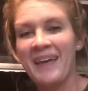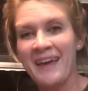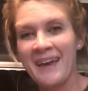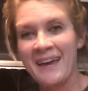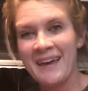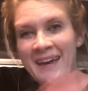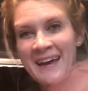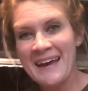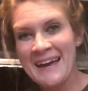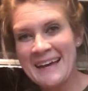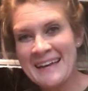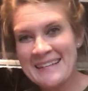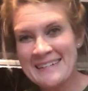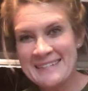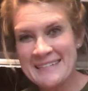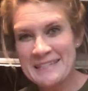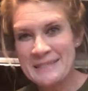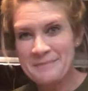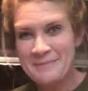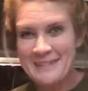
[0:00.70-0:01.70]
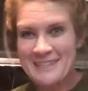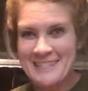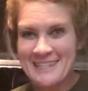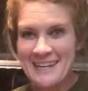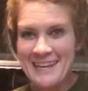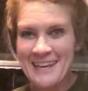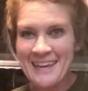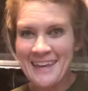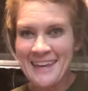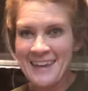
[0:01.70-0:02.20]
Hey guys, it's Miss
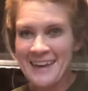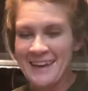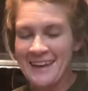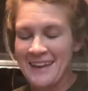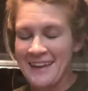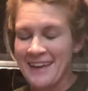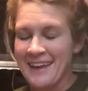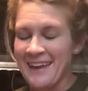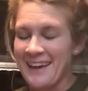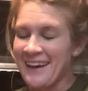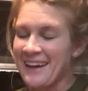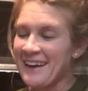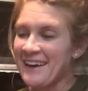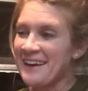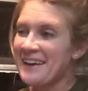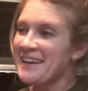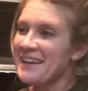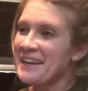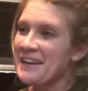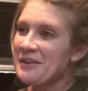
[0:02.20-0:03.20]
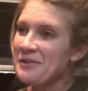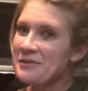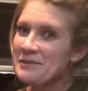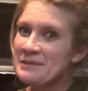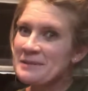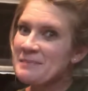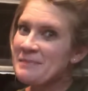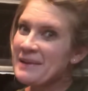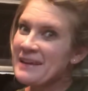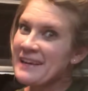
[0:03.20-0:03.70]
Nikki. I know it's
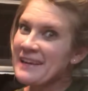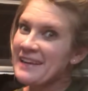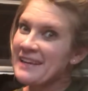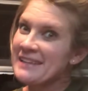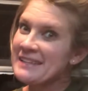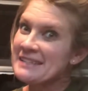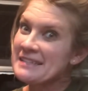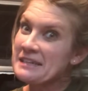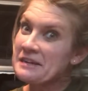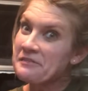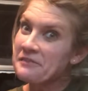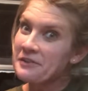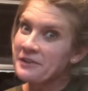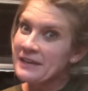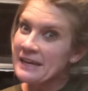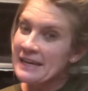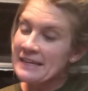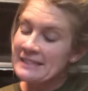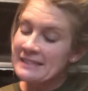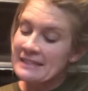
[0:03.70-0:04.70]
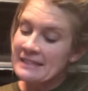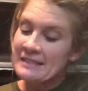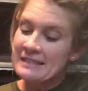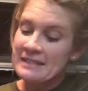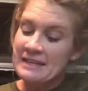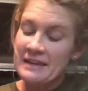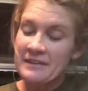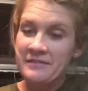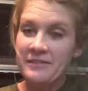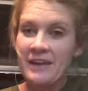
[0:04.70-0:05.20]
been several days since
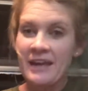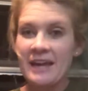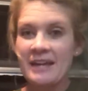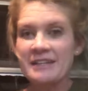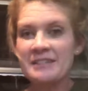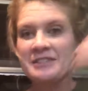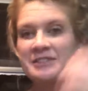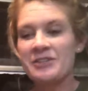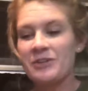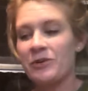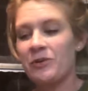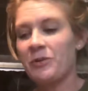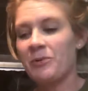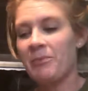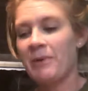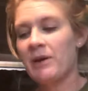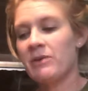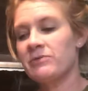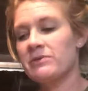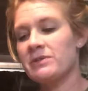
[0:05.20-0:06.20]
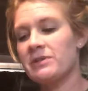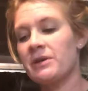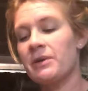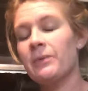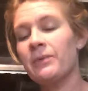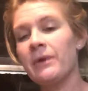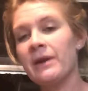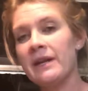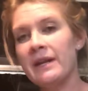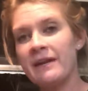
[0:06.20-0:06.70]
I've gotten to post a
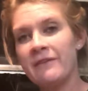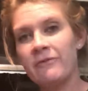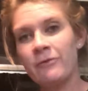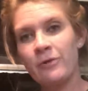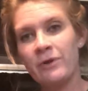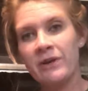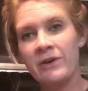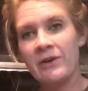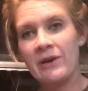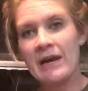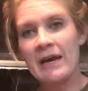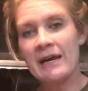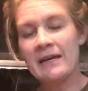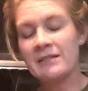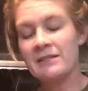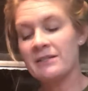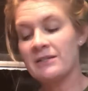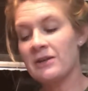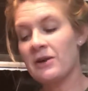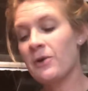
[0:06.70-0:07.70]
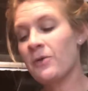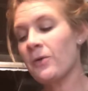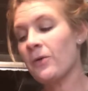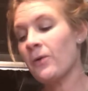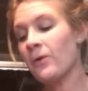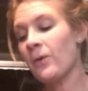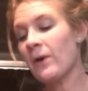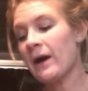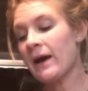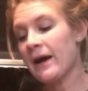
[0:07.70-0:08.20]
reading for you guys,
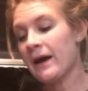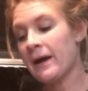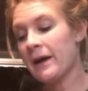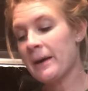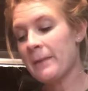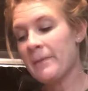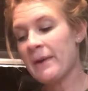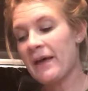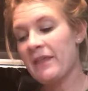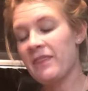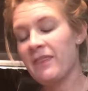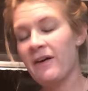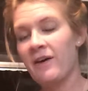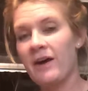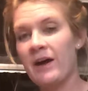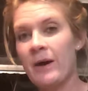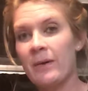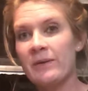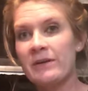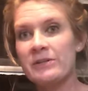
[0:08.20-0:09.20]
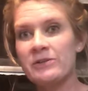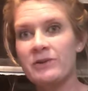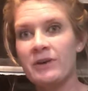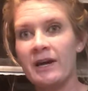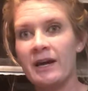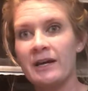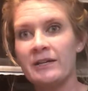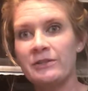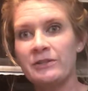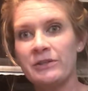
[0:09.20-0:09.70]
so I thought I would
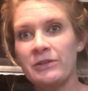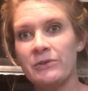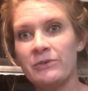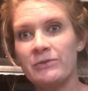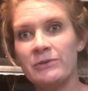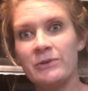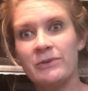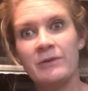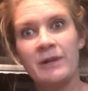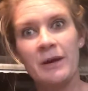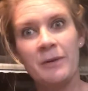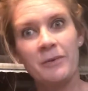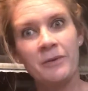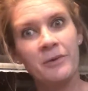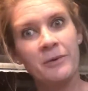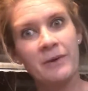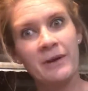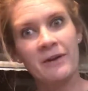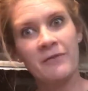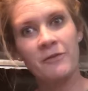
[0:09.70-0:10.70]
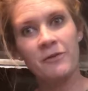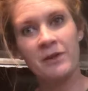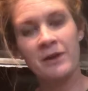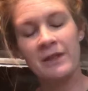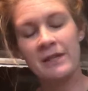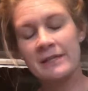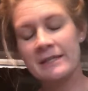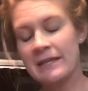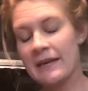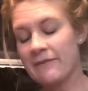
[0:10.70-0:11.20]
try to do that real quick for you
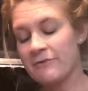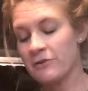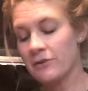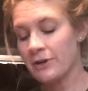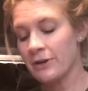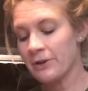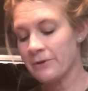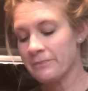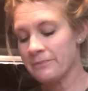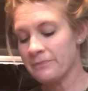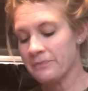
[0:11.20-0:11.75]
this afternoon.